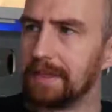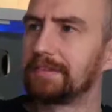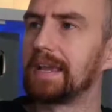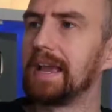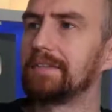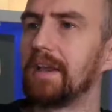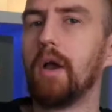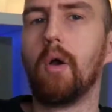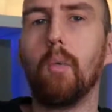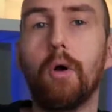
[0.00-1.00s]
this case,
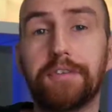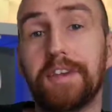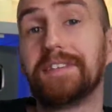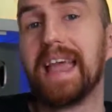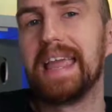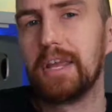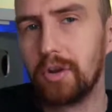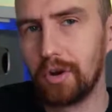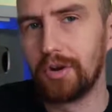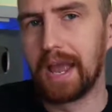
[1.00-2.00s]
what is a
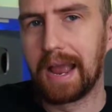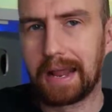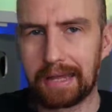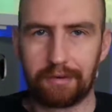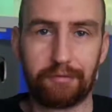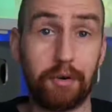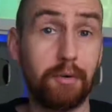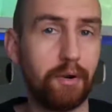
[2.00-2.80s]
good click-through